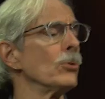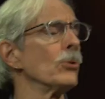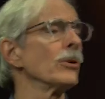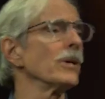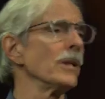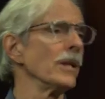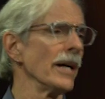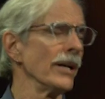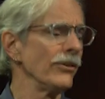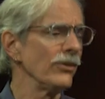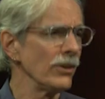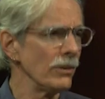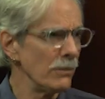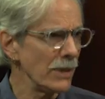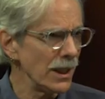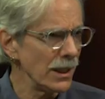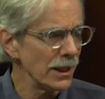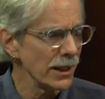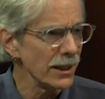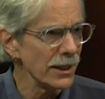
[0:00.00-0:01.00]
organizing
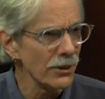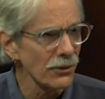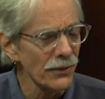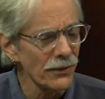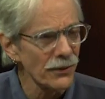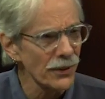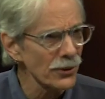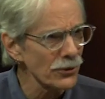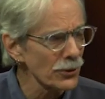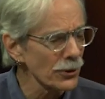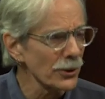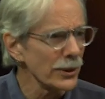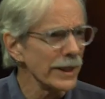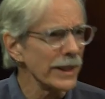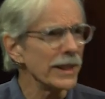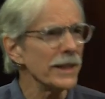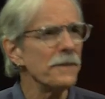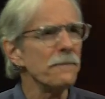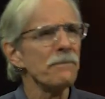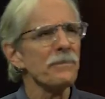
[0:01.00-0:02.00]
meeting here in
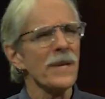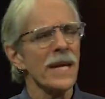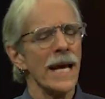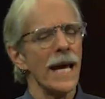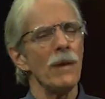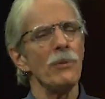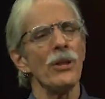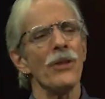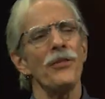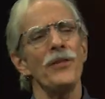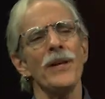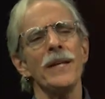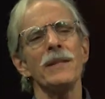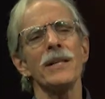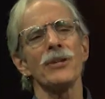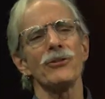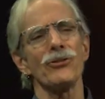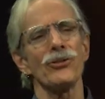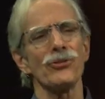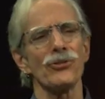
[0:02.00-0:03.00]
Victoria. And the thing
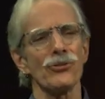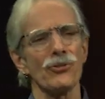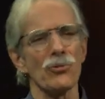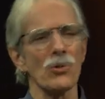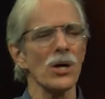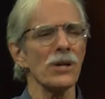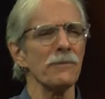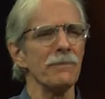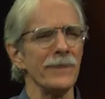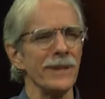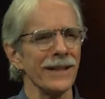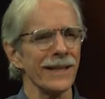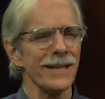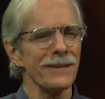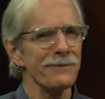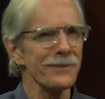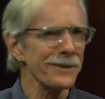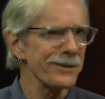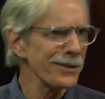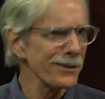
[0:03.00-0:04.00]
that struck me, I
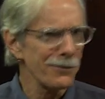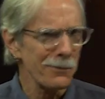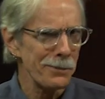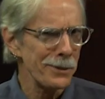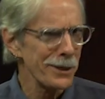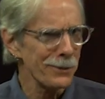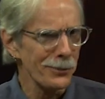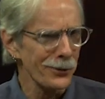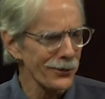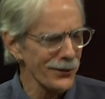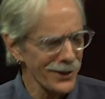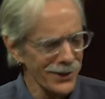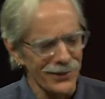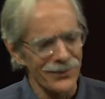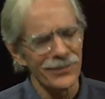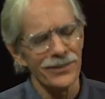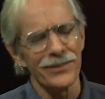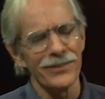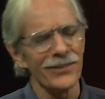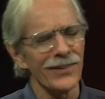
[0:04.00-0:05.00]
have to tell people
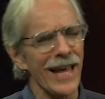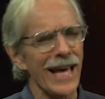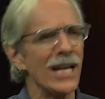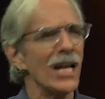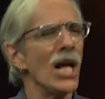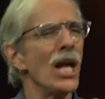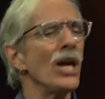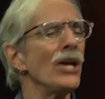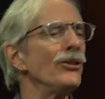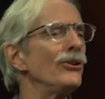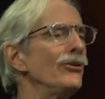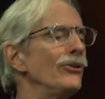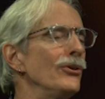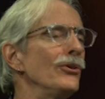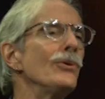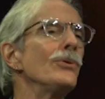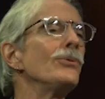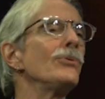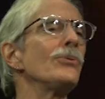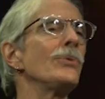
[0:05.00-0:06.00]
this, is that
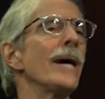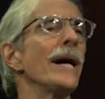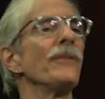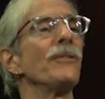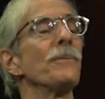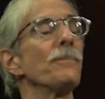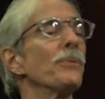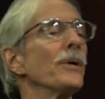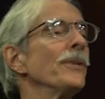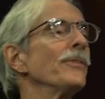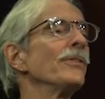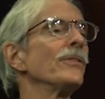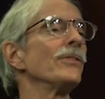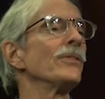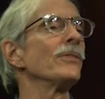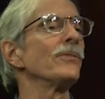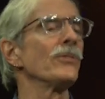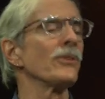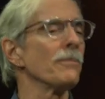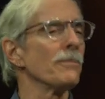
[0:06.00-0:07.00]
you had the
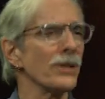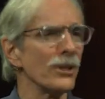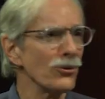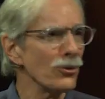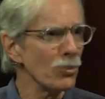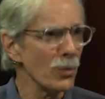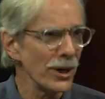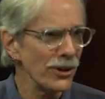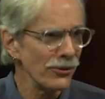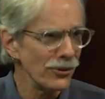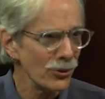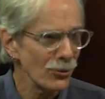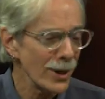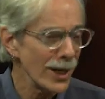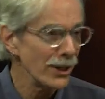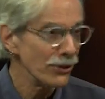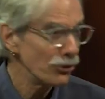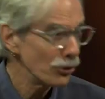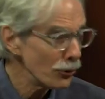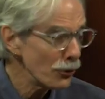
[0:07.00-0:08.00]
presence of somebody twice your
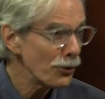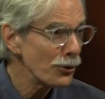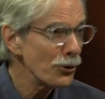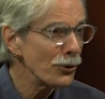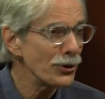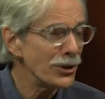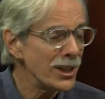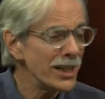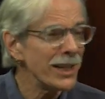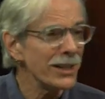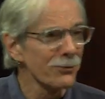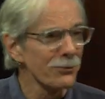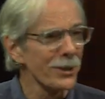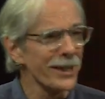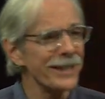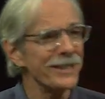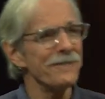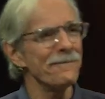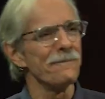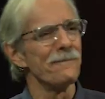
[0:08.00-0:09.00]
age. You're 13, right?